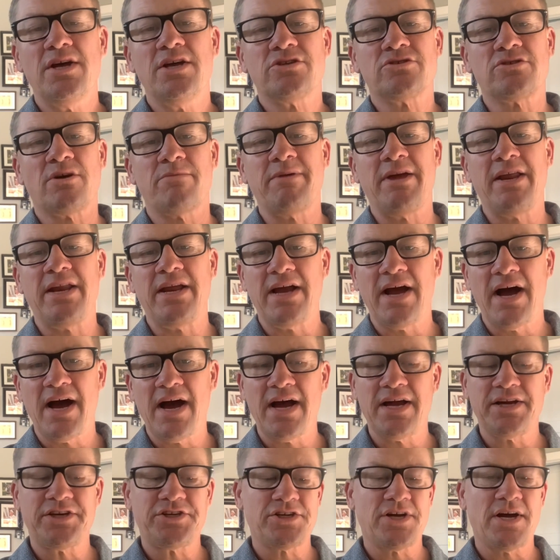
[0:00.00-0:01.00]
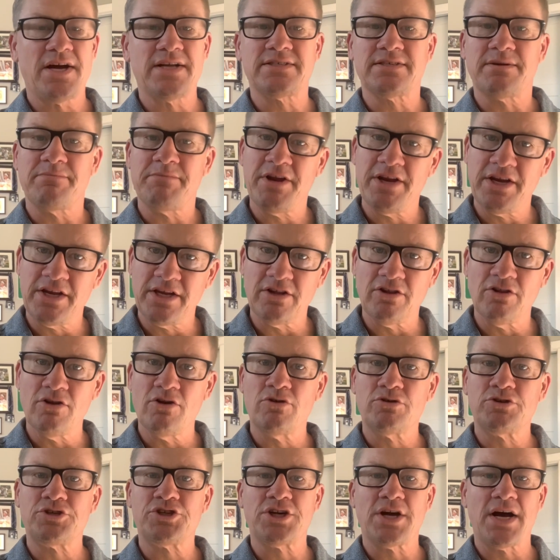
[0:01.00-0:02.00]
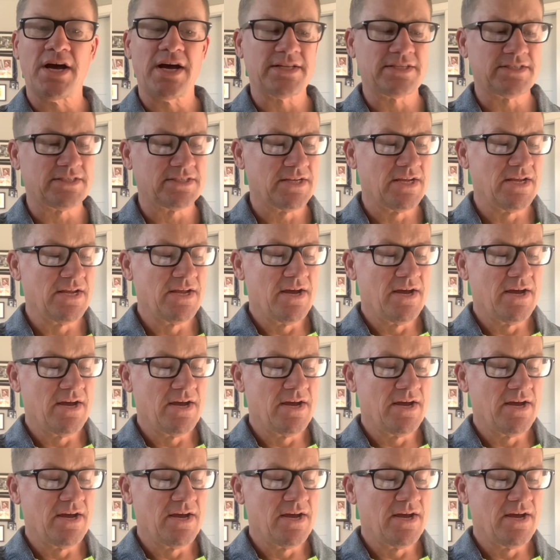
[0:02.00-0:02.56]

So I'm hitting high shots, I'm hitting low shots,